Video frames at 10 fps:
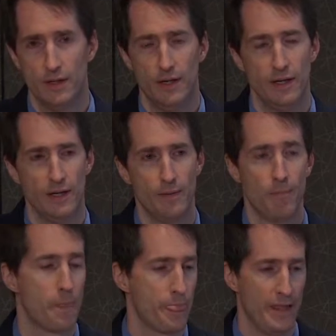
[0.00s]
Um,
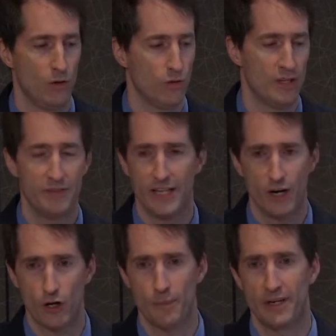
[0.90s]
now, leaving that
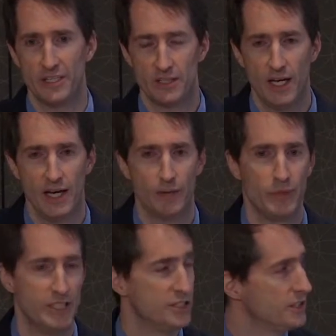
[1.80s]
argument aside, we
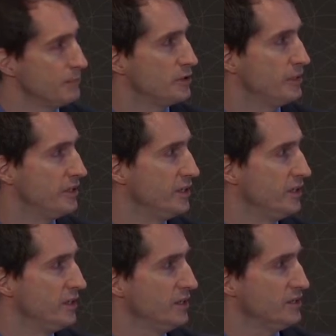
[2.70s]
did seem to be
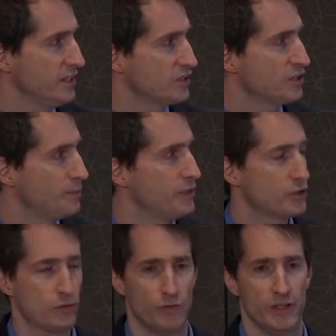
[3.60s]
seeing some
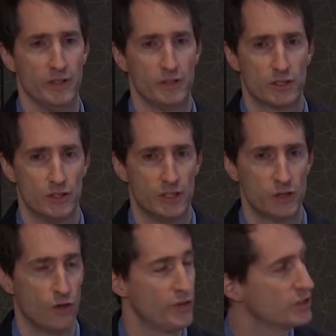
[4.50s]
dystrophin,
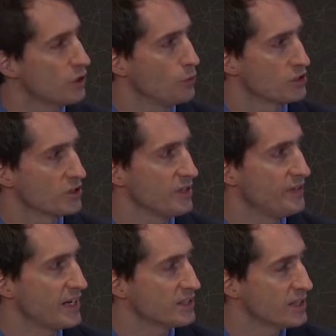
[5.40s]
dystrophin, so we'll just leave
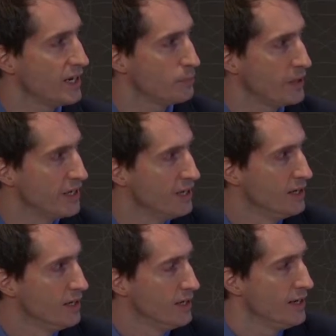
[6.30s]
that aside. But
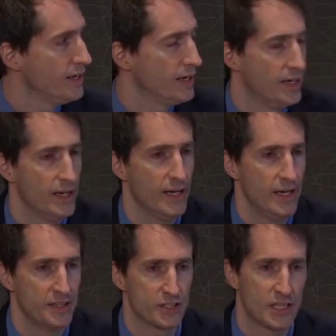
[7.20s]

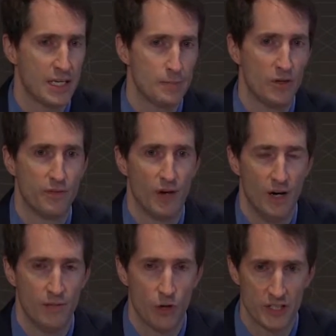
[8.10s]
in the scheme of,
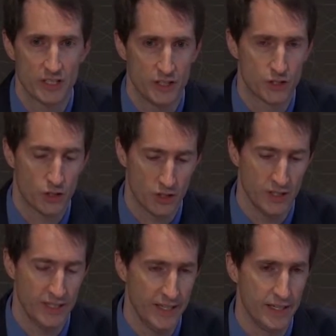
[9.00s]
of all this
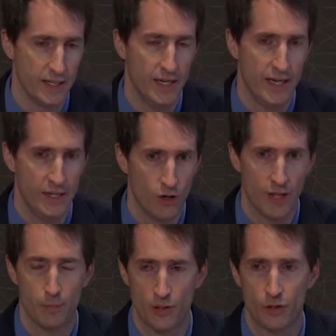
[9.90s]
uncertainty and all
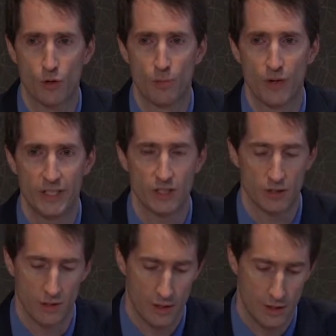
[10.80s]
that political pressure,